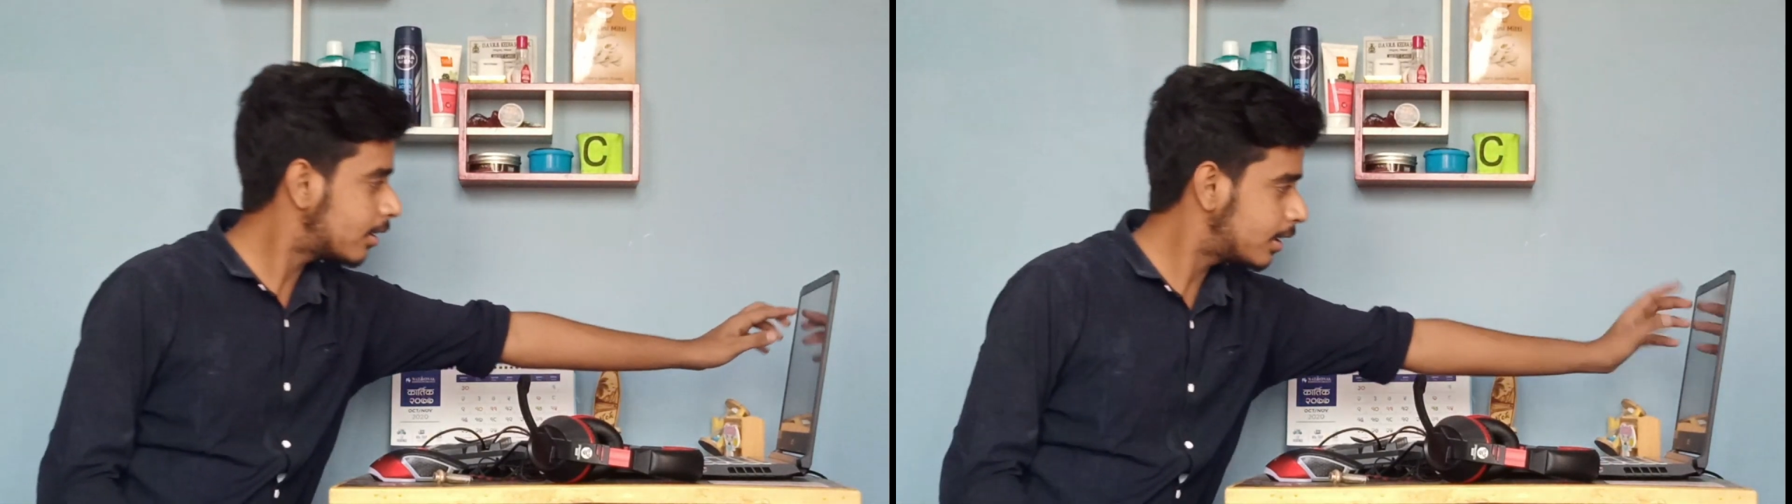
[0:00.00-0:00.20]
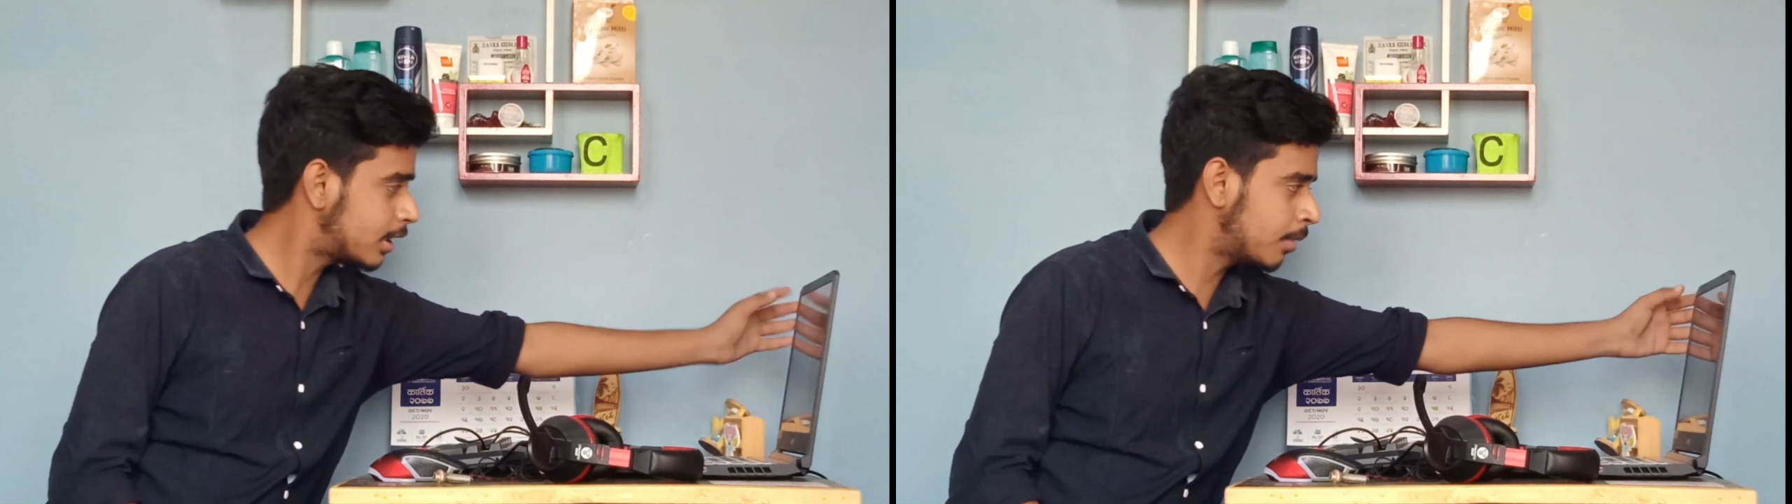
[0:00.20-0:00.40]

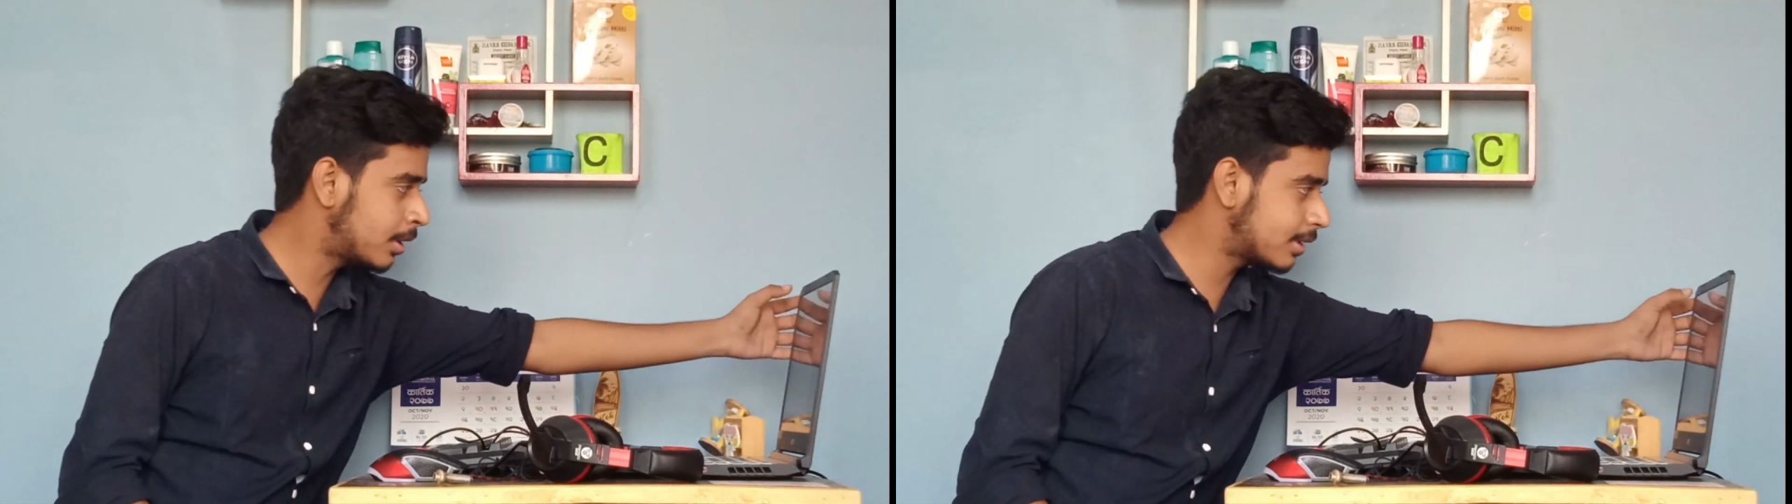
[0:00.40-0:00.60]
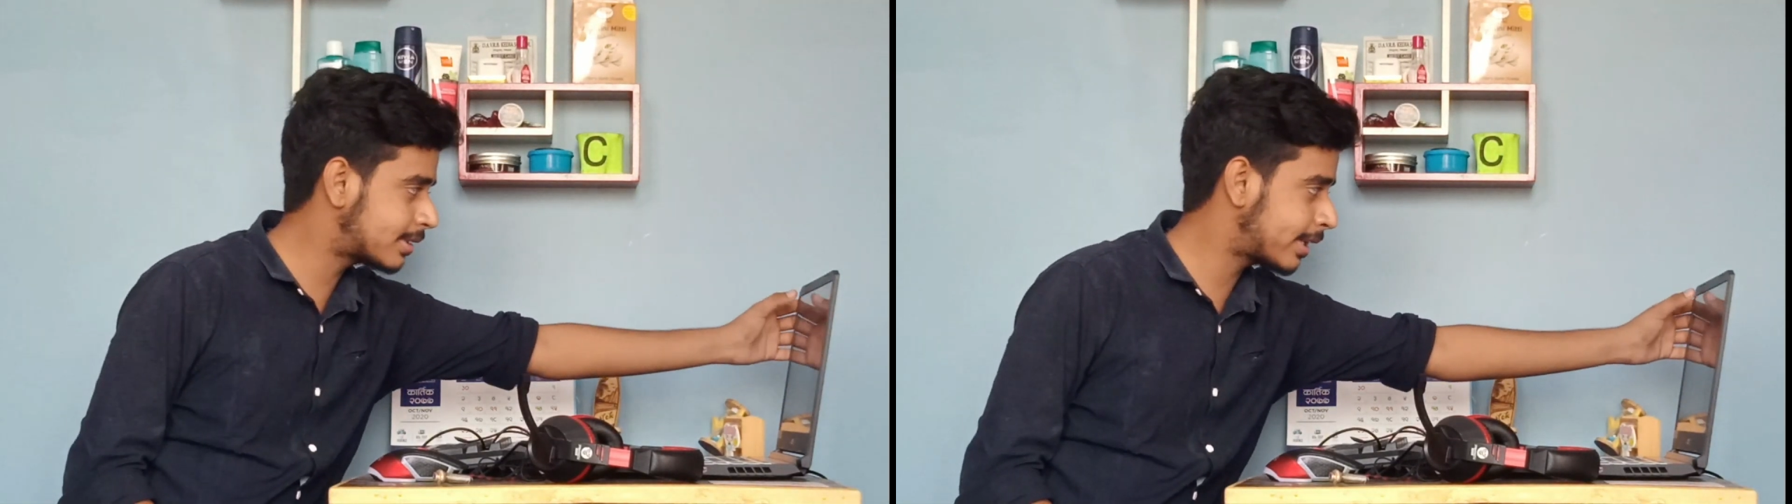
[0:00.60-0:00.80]
little bit
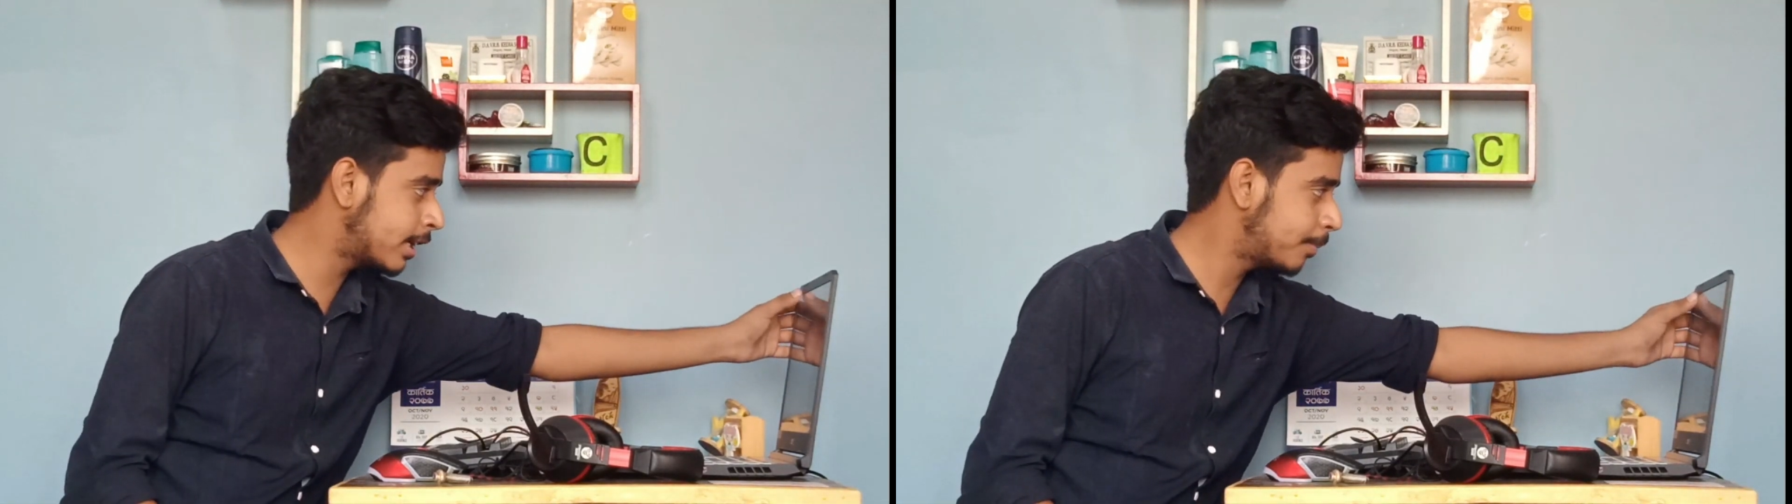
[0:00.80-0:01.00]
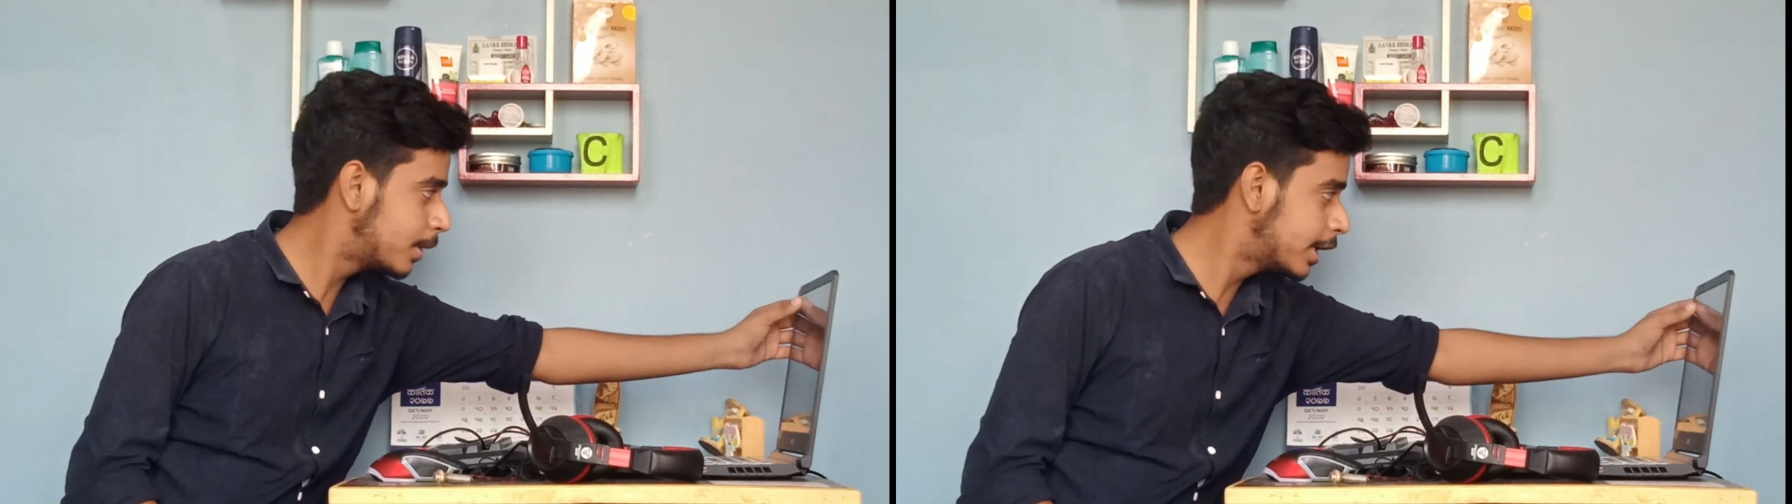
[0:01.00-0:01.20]
screen
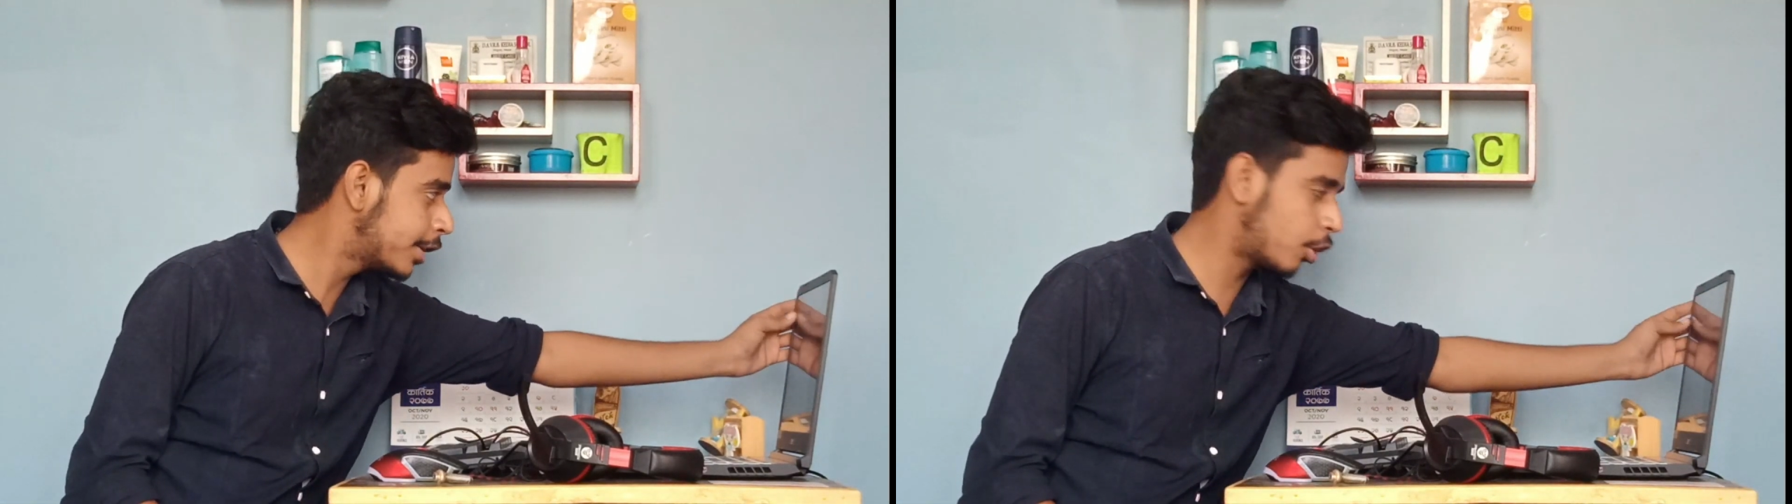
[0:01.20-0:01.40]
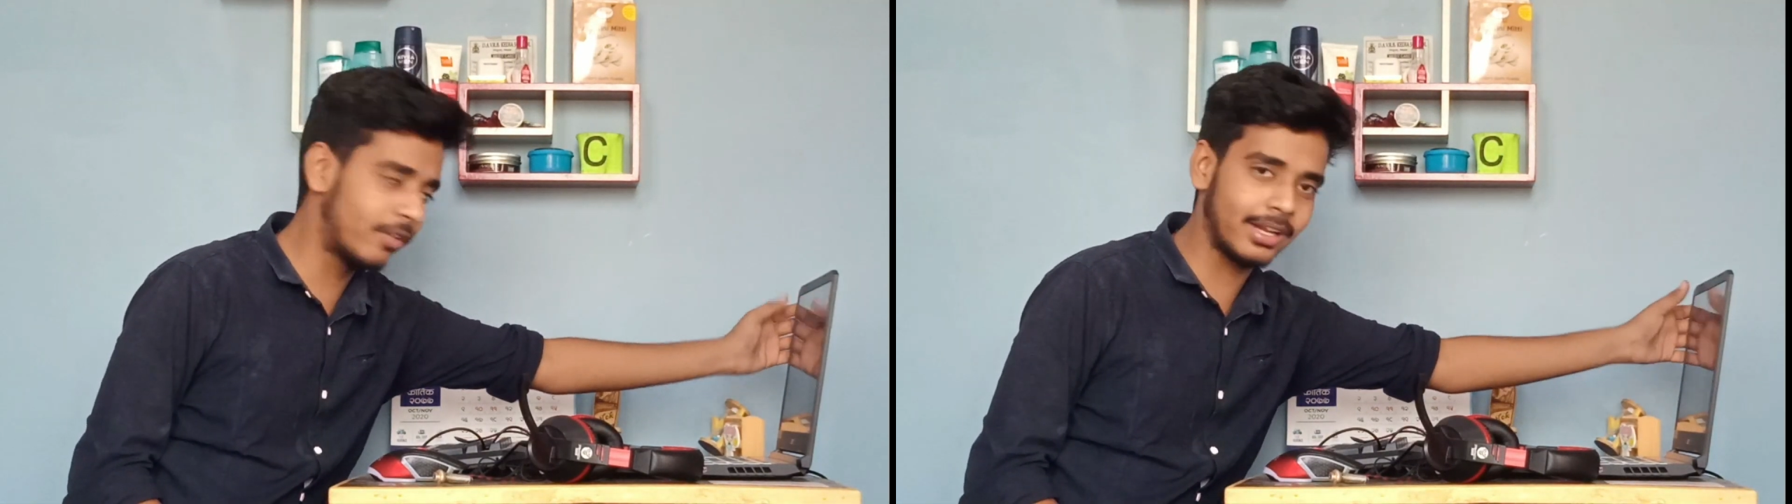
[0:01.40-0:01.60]
bleeding
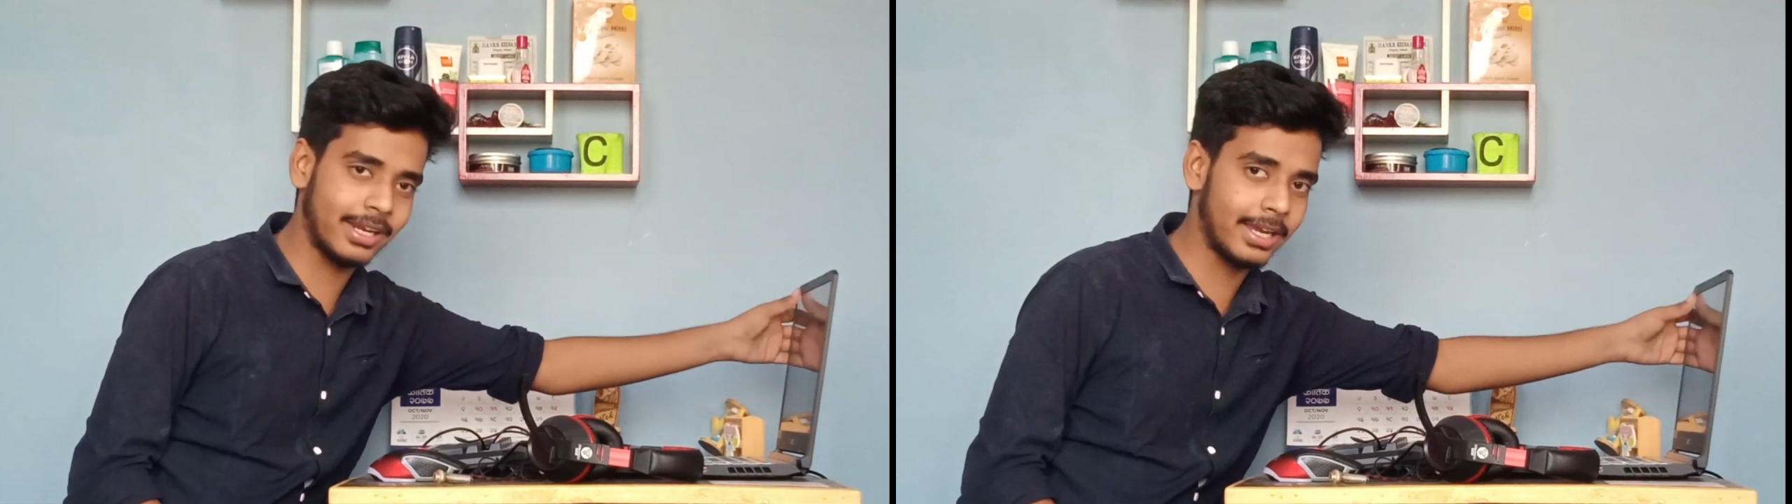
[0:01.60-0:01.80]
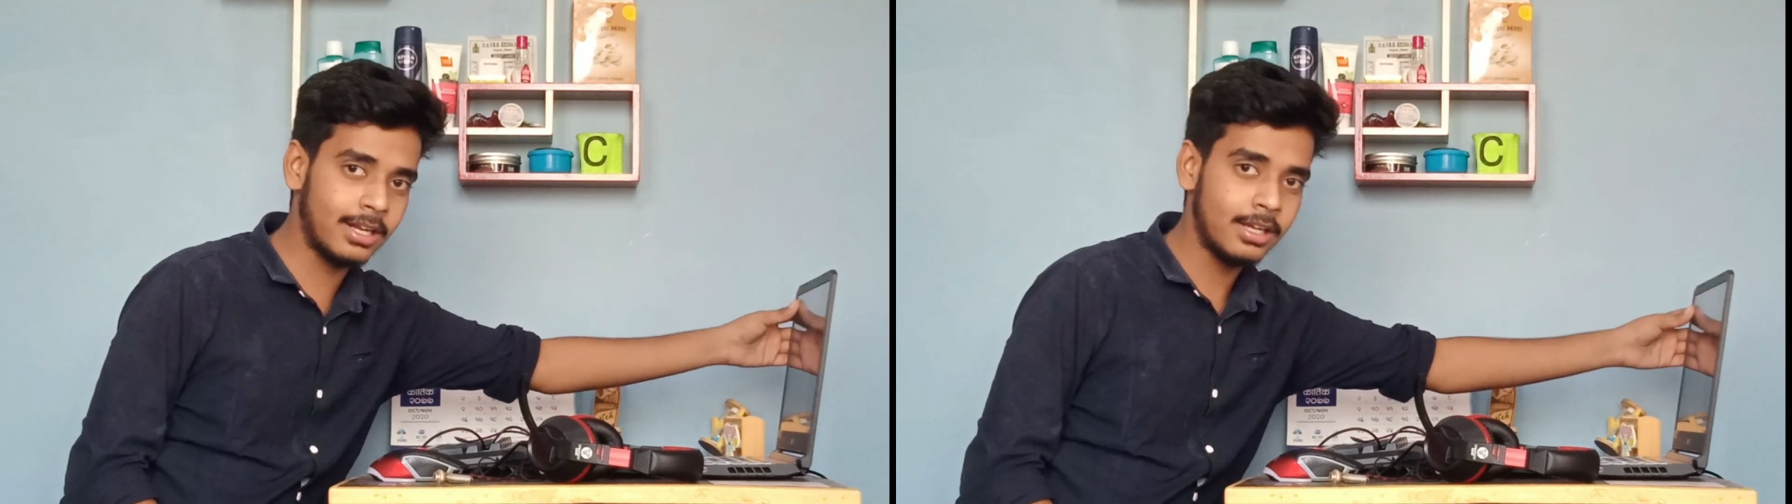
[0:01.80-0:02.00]
over
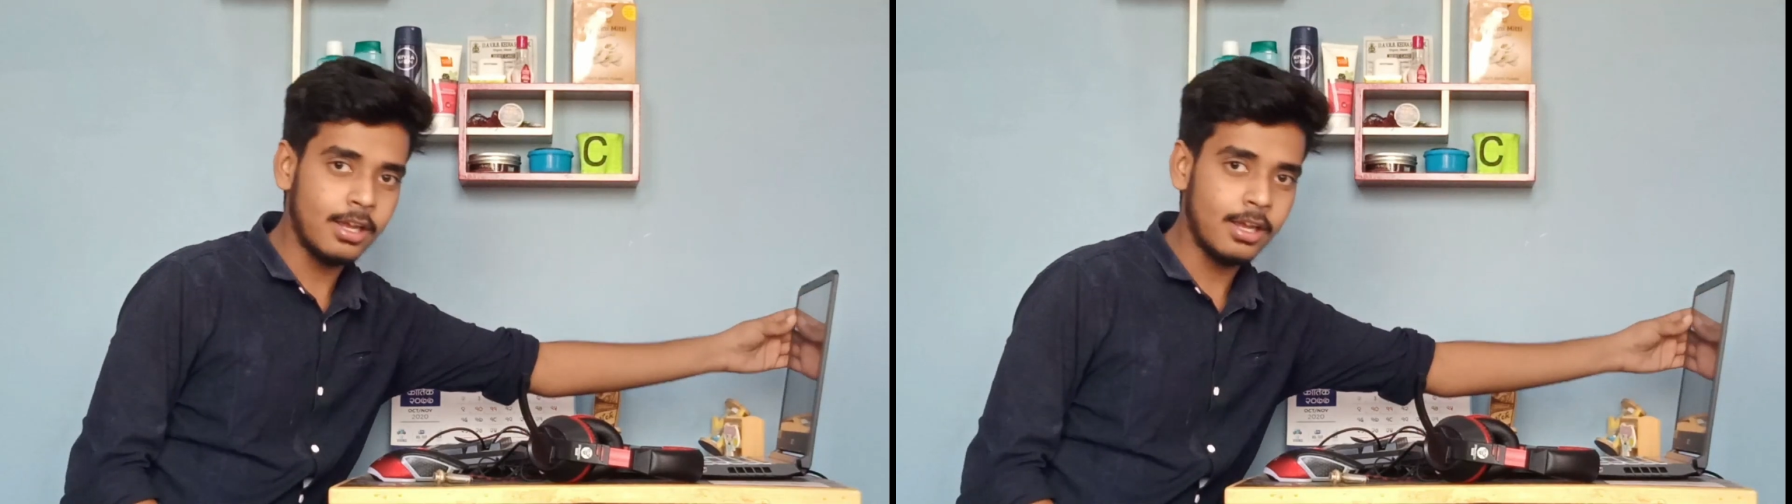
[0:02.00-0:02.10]
here,